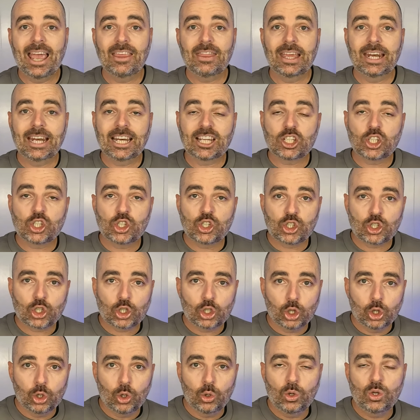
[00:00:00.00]
and then
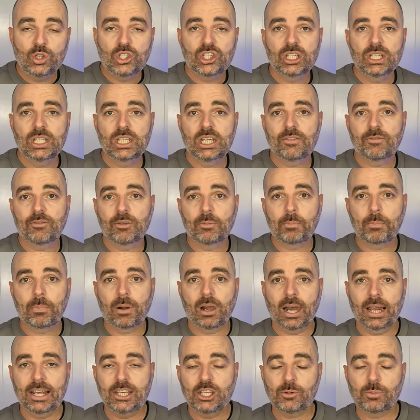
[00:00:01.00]
exclude some different
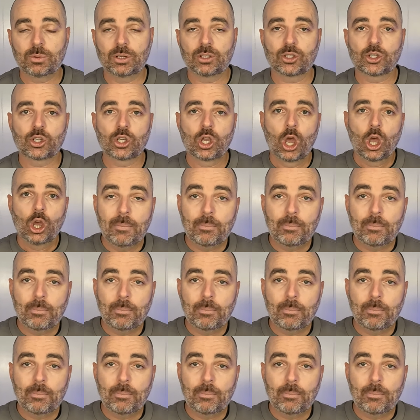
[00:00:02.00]
placements.